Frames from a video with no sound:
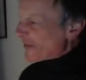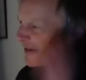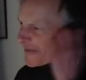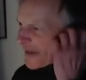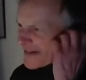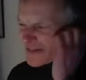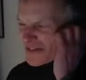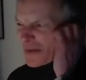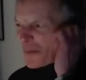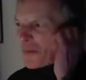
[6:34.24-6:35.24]
sound right at
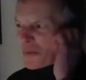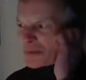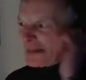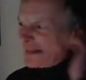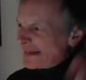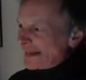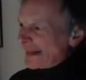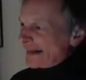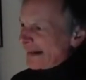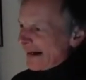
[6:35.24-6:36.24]
all.
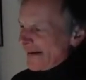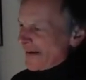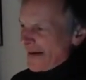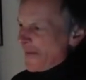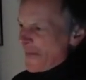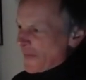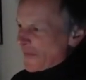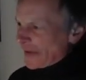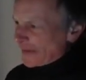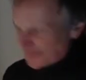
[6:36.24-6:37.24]
And
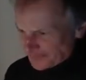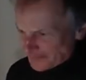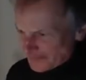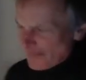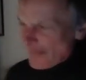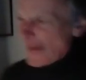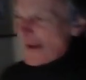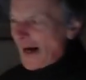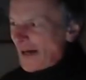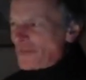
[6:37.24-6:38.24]
so the
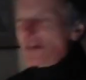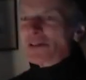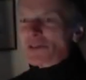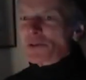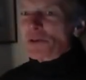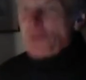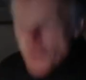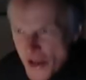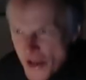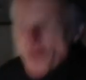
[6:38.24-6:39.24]
idea grew,
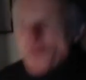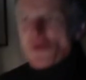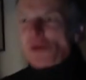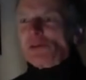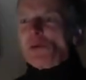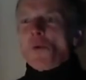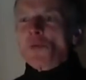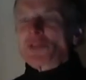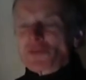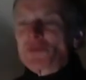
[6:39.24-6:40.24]
no, the
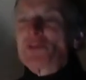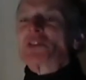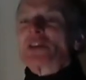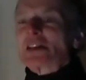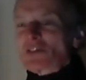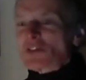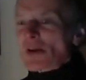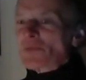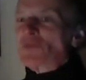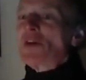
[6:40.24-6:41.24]
laws of physics
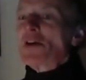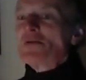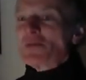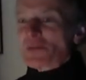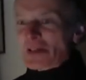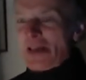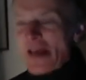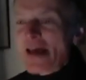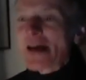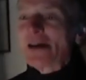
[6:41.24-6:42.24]
don't
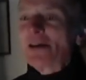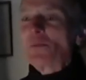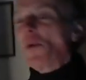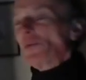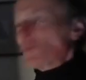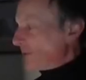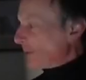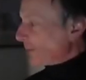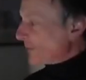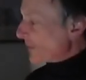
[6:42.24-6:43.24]
care what
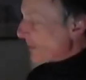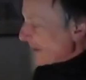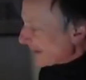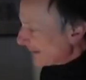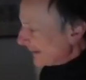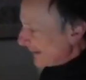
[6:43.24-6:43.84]
you're doing,